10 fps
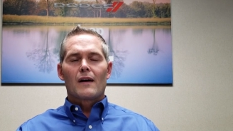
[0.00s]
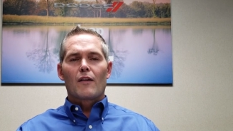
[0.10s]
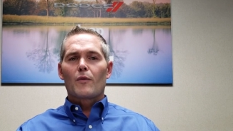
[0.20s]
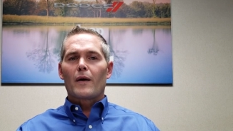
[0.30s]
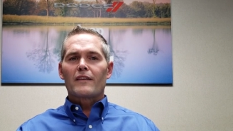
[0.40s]

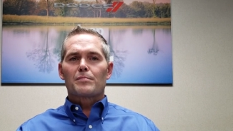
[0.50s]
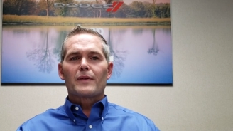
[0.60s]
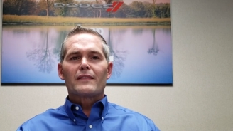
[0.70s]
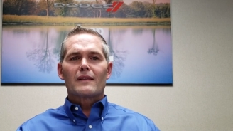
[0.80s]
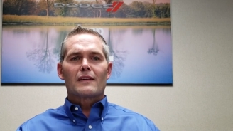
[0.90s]
Otherwise,
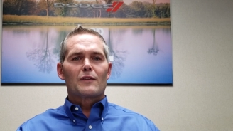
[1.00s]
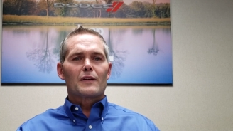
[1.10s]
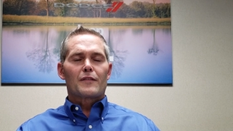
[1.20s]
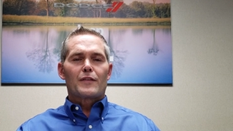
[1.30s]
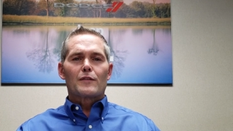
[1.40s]
please continue
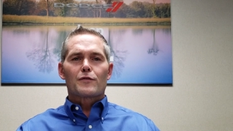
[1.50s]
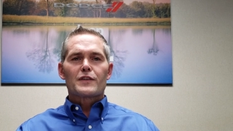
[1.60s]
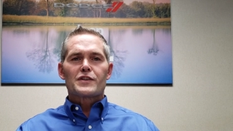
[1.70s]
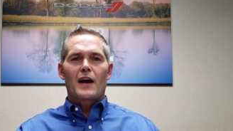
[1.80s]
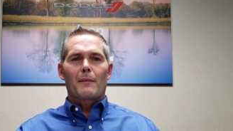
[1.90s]
to feel
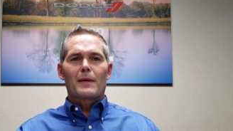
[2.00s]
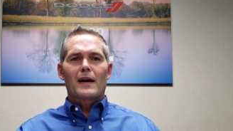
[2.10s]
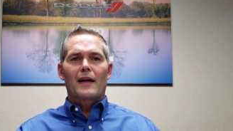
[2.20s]
free shopping